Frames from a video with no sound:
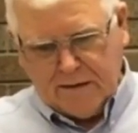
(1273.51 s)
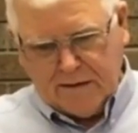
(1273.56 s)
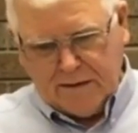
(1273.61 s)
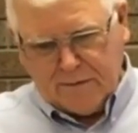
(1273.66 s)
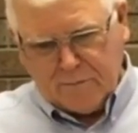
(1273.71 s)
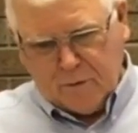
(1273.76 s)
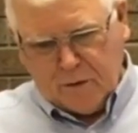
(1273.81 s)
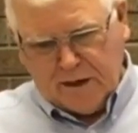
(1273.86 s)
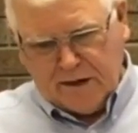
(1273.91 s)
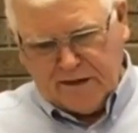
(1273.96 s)

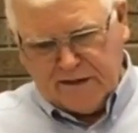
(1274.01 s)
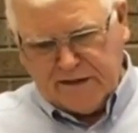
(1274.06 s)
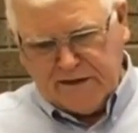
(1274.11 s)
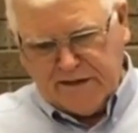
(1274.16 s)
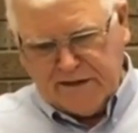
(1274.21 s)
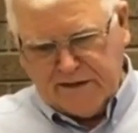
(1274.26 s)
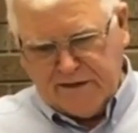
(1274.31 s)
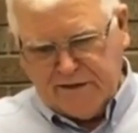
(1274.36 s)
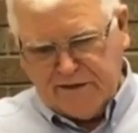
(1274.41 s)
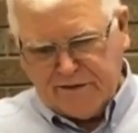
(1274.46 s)
And while he
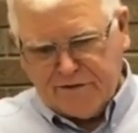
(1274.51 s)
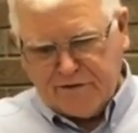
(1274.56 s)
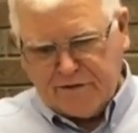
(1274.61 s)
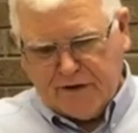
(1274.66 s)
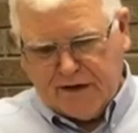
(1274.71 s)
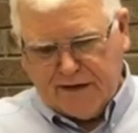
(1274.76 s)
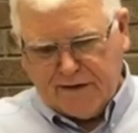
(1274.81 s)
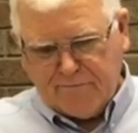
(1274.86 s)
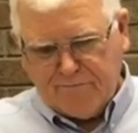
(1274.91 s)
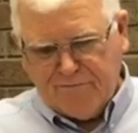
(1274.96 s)
didn't
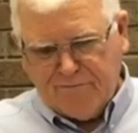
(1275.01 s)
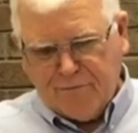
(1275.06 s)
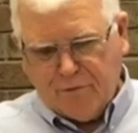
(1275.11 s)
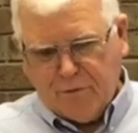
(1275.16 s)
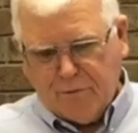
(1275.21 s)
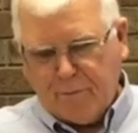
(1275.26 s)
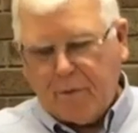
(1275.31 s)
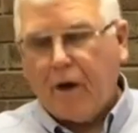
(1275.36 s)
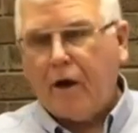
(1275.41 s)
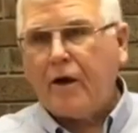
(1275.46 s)
describe
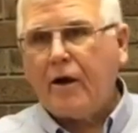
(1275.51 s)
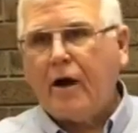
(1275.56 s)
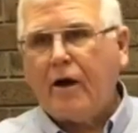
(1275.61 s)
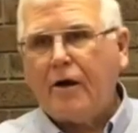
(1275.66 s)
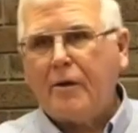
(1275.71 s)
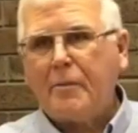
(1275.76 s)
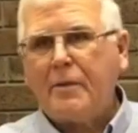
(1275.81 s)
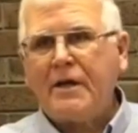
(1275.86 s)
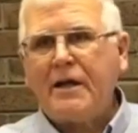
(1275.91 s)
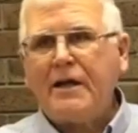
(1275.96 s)
four part
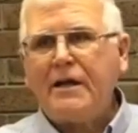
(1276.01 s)
harmony,